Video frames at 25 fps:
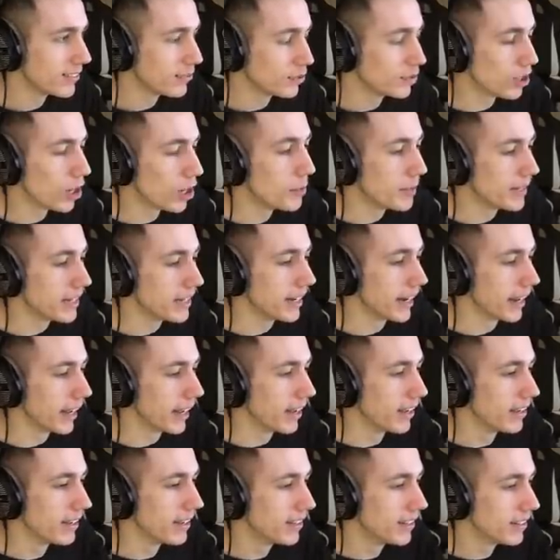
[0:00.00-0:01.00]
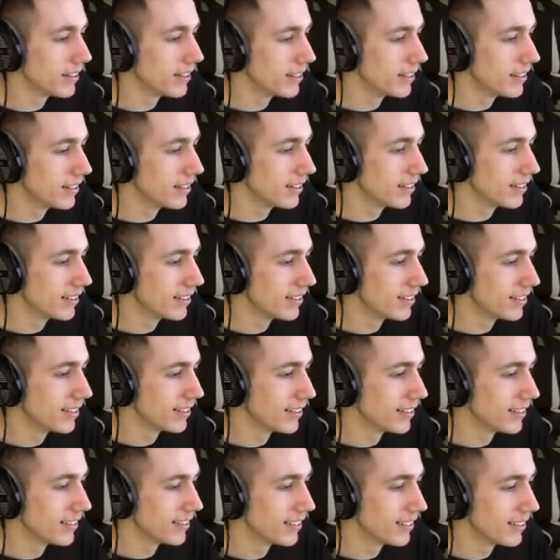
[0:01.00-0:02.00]
The Tobi wait, did what it. What you oh,
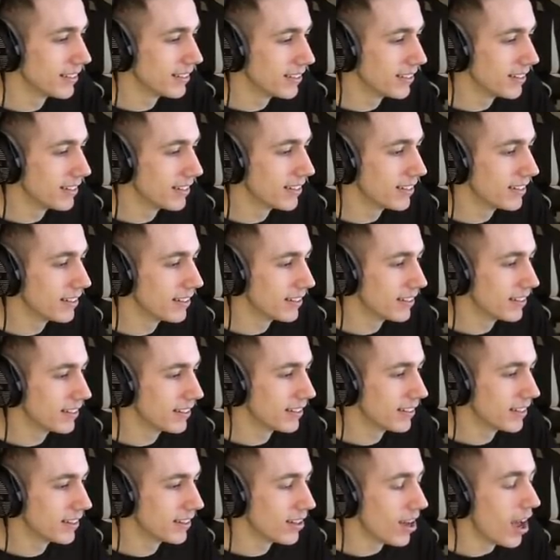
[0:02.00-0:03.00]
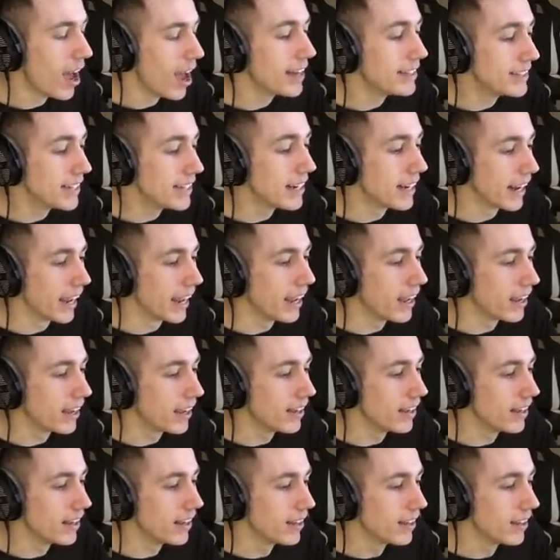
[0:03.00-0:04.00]
this map's shit, mate. I, I did it.
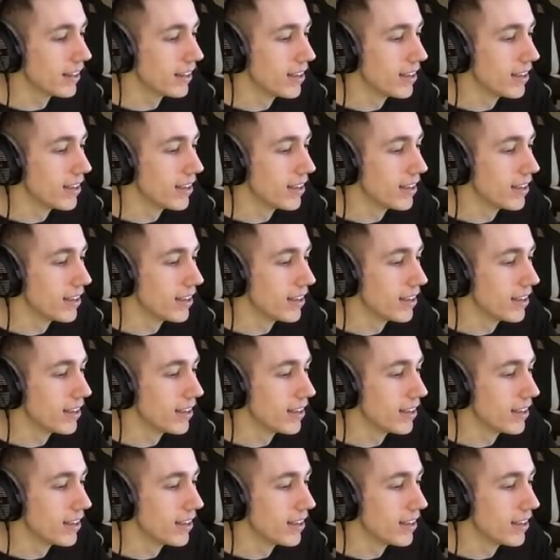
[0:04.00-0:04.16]
laughing at the